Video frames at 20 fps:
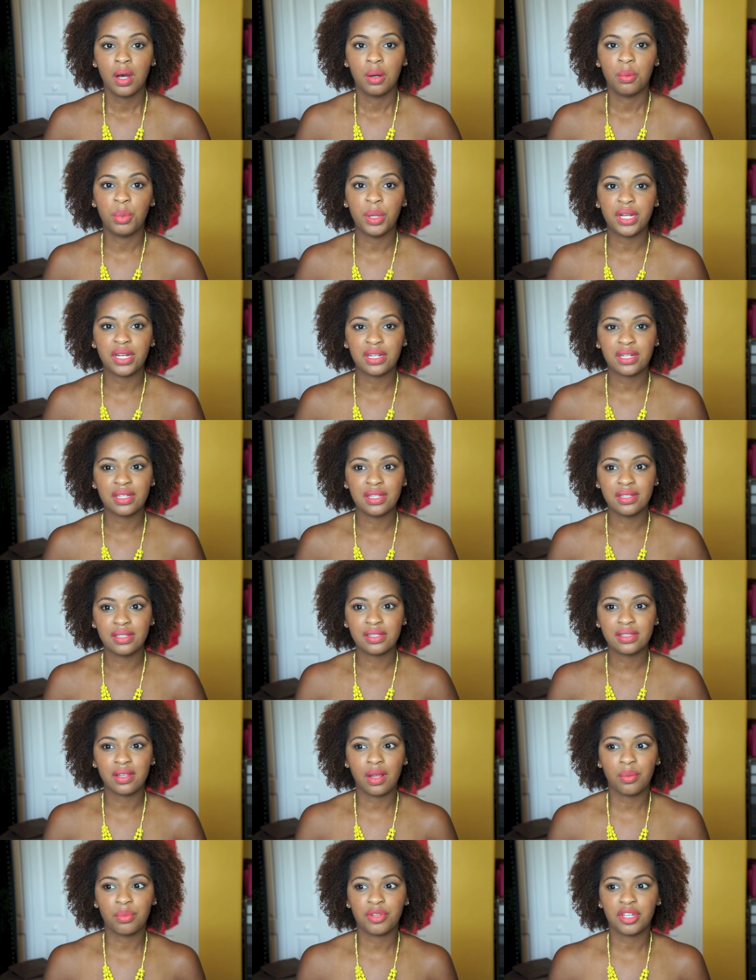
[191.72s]
but it is
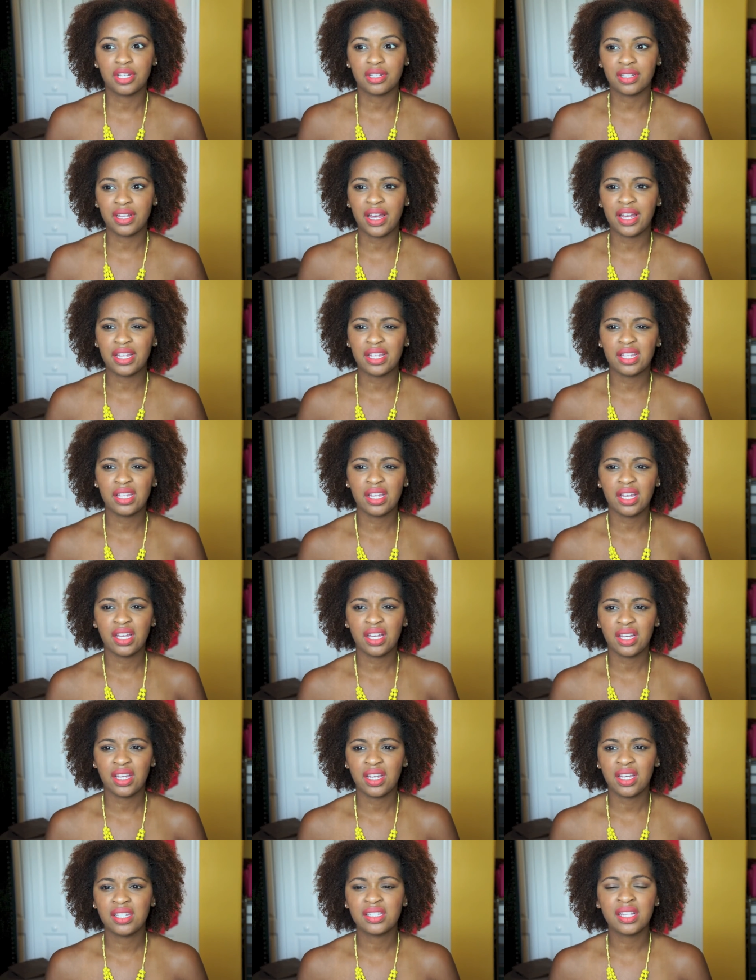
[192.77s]
something that
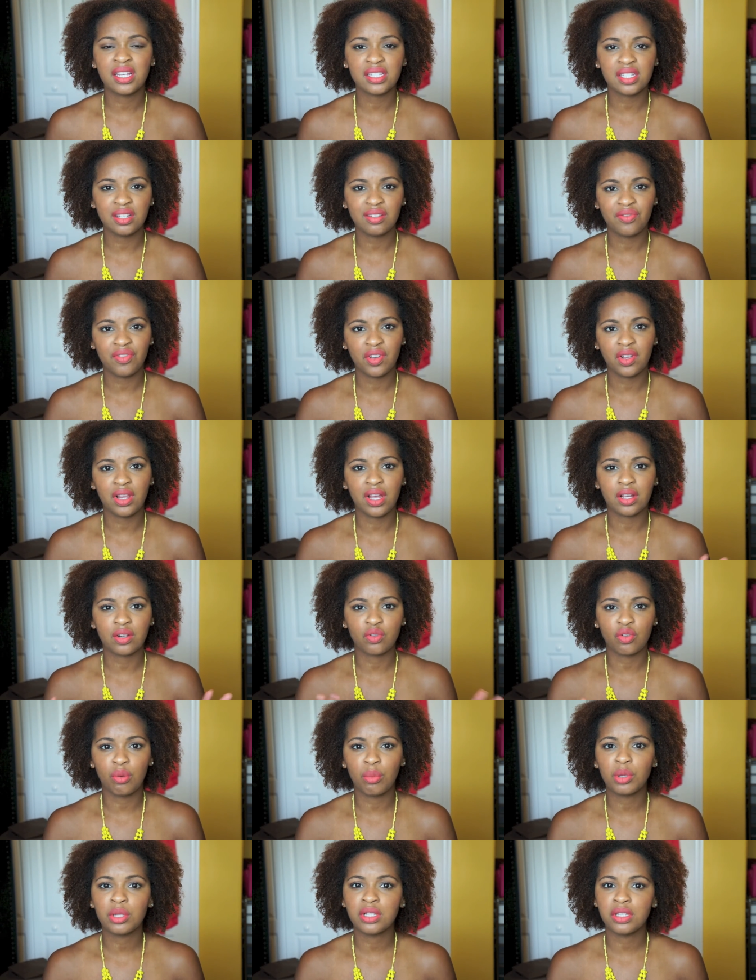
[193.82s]
it doesn't feel like
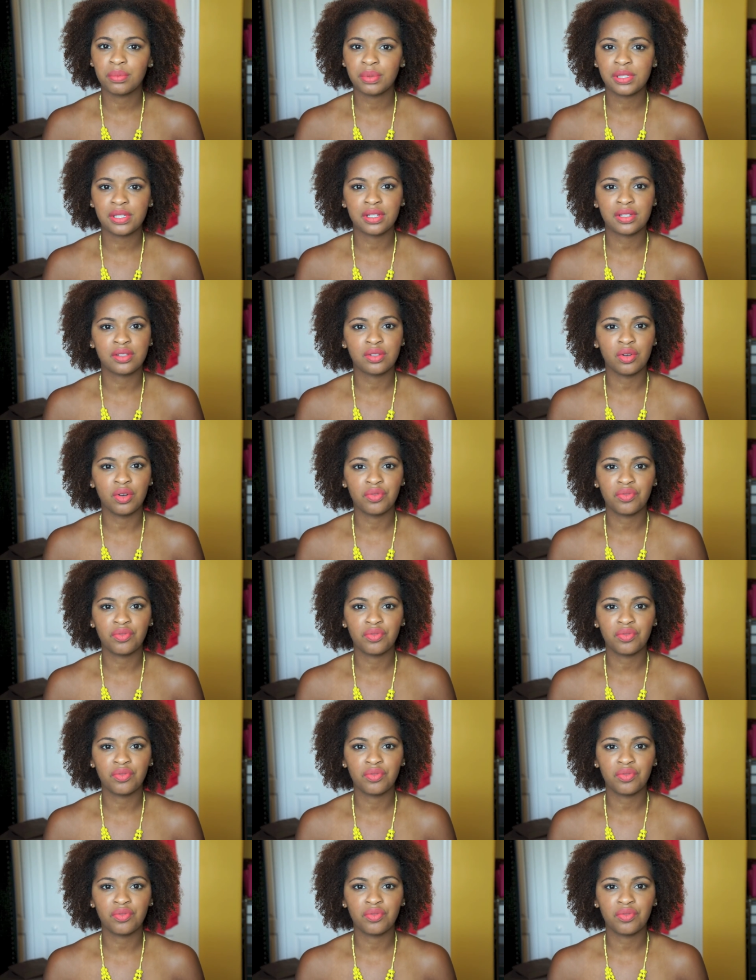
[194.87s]
normal lipstick so